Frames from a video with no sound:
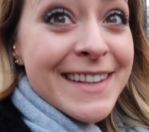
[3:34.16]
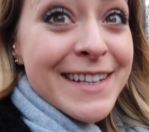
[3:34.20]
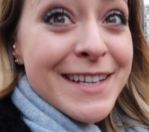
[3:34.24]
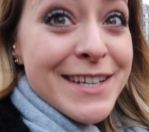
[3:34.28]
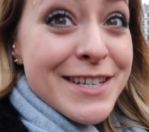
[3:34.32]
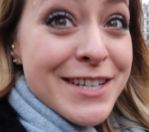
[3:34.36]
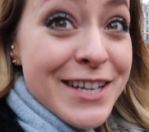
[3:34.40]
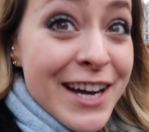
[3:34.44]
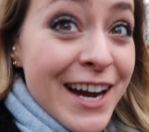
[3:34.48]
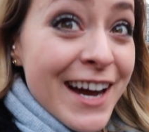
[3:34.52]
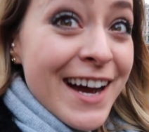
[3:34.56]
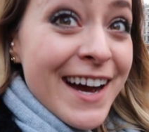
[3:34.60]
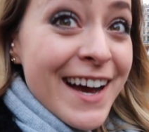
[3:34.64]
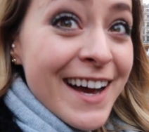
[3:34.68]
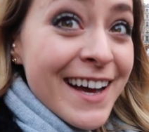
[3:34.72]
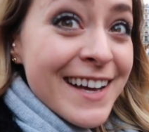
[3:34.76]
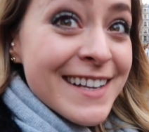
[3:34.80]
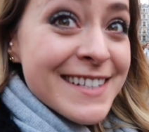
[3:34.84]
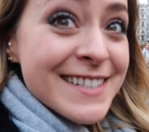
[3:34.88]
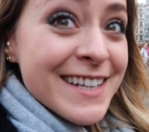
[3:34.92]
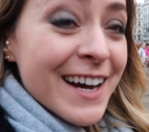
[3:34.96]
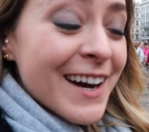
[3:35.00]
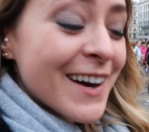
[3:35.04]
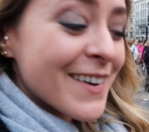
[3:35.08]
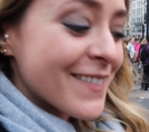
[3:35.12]
in the
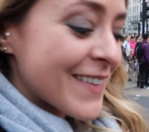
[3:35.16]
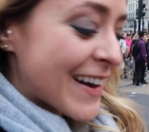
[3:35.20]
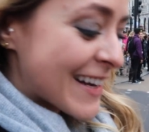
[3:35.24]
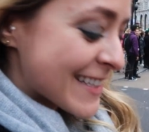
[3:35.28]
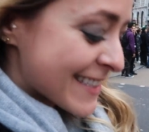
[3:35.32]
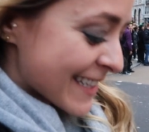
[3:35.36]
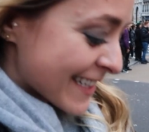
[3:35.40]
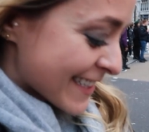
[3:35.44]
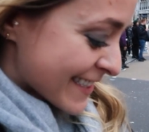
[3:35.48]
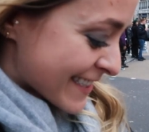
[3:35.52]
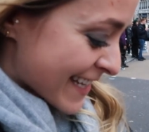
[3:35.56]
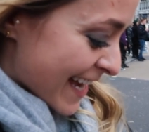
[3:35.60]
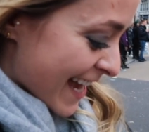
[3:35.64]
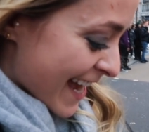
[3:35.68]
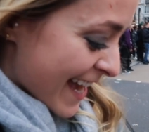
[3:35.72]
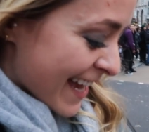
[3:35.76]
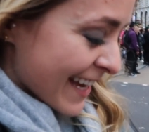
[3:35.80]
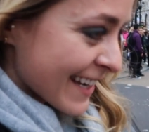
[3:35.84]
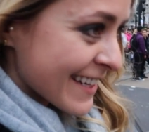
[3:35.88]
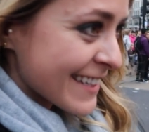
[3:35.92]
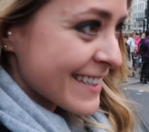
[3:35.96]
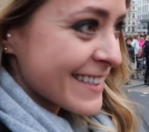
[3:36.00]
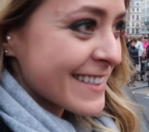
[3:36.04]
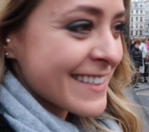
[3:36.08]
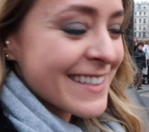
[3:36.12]
church our wedding
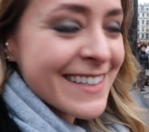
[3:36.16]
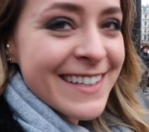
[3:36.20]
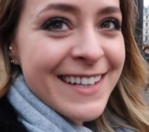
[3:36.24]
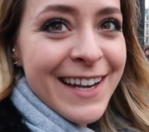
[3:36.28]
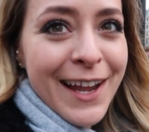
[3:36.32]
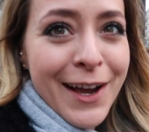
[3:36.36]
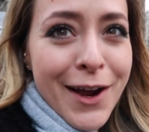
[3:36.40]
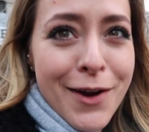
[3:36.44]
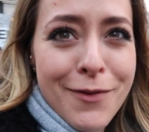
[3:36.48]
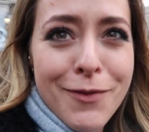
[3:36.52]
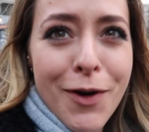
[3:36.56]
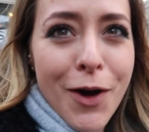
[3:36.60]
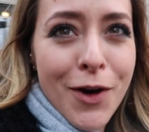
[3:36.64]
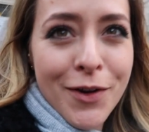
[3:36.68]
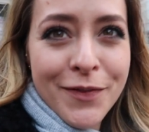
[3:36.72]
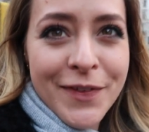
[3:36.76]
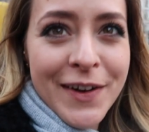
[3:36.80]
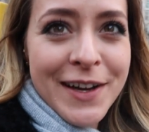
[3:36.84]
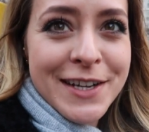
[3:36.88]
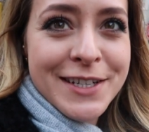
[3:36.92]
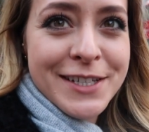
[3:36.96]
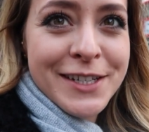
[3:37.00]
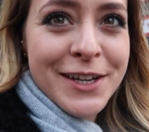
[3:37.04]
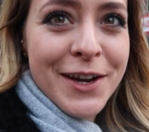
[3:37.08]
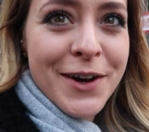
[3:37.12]
day. Like a rock
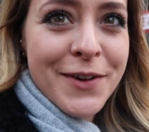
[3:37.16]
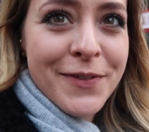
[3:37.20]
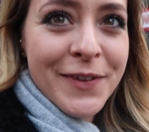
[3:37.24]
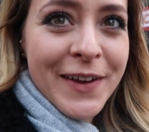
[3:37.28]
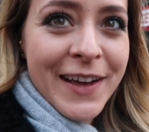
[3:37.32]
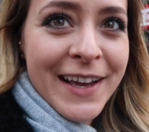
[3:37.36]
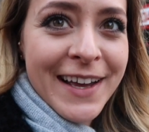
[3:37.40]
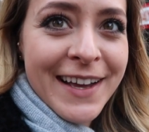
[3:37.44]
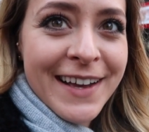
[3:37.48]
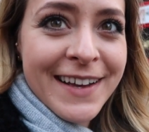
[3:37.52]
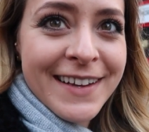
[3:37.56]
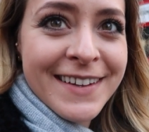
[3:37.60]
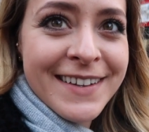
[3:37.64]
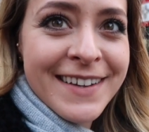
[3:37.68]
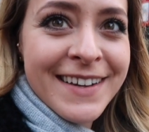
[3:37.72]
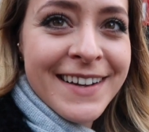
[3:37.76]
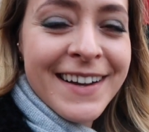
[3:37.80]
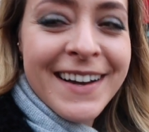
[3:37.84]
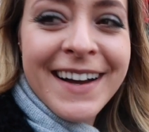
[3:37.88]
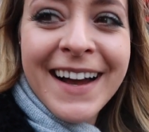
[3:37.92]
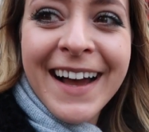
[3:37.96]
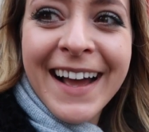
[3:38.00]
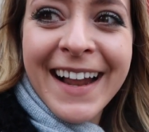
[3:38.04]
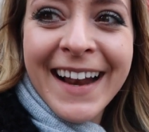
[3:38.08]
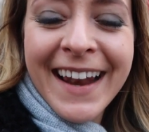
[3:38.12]
version of it.
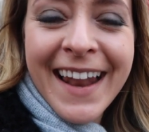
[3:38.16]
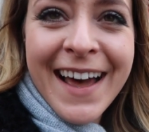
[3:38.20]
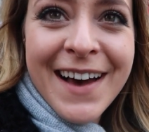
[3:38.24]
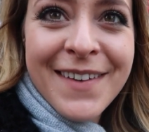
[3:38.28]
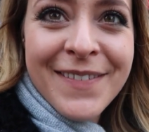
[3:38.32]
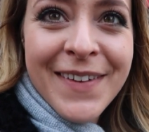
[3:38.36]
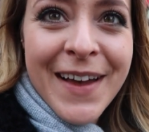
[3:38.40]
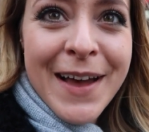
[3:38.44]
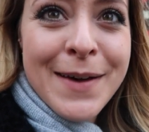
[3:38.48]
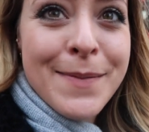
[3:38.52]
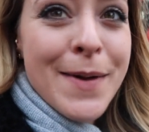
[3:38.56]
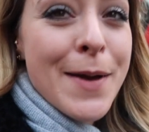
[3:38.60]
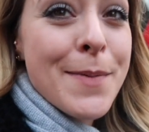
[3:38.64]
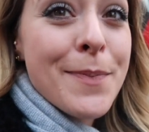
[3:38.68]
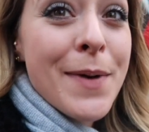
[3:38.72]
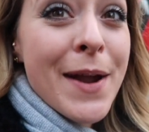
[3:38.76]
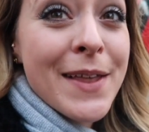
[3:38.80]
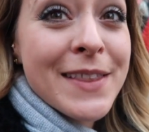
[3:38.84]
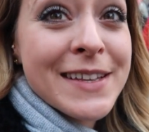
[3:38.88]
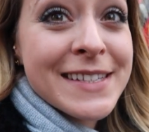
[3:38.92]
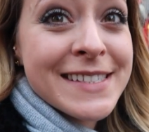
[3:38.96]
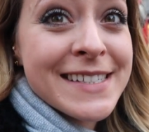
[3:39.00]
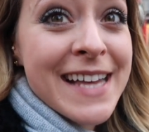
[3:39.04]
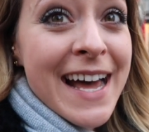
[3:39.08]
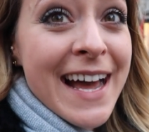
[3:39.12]
I love it, my
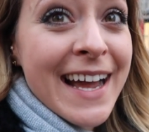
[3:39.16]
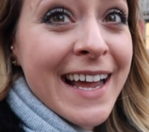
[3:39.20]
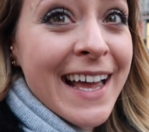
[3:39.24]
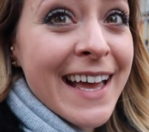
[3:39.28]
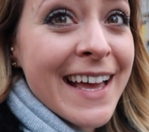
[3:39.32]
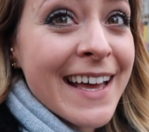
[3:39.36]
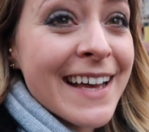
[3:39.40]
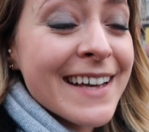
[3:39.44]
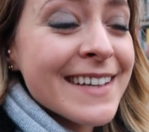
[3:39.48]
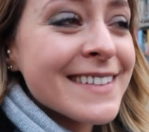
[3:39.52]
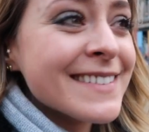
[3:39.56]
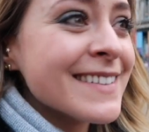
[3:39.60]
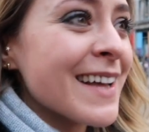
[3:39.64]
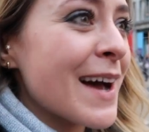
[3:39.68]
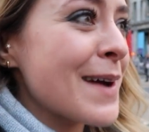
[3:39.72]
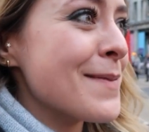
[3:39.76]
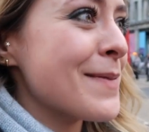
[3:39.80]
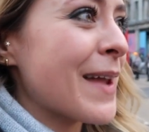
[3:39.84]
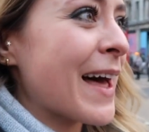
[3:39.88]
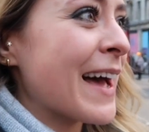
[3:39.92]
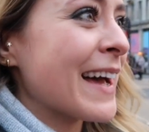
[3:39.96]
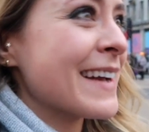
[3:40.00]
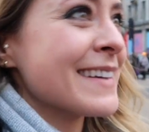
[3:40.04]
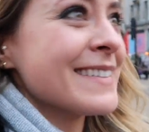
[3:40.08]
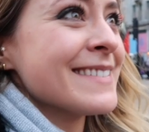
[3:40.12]
brother sang it.
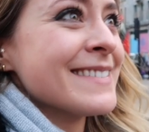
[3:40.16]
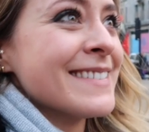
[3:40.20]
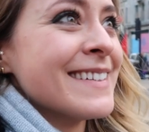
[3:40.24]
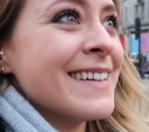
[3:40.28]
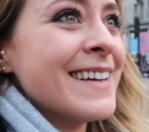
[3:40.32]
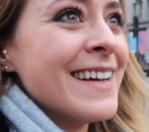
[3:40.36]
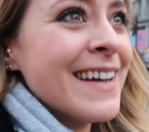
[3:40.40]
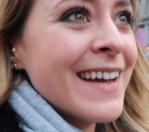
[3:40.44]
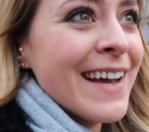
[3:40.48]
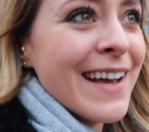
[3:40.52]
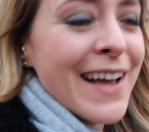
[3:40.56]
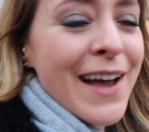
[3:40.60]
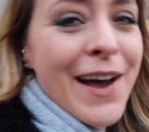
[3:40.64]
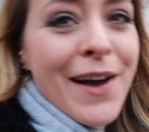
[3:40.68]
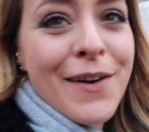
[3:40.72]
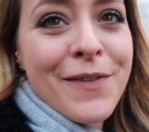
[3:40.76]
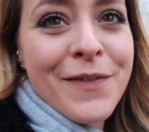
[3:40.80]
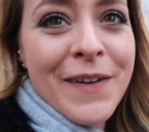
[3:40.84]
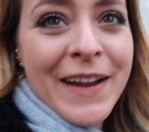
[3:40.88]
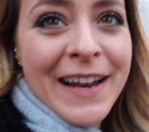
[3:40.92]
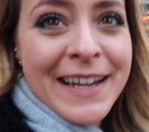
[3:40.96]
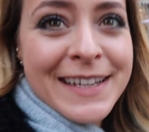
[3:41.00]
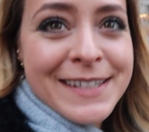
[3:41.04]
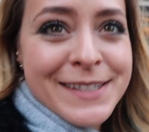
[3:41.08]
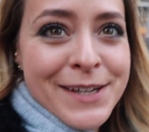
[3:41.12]
I'm like
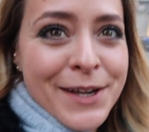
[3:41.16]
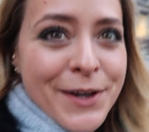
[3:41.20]
feeling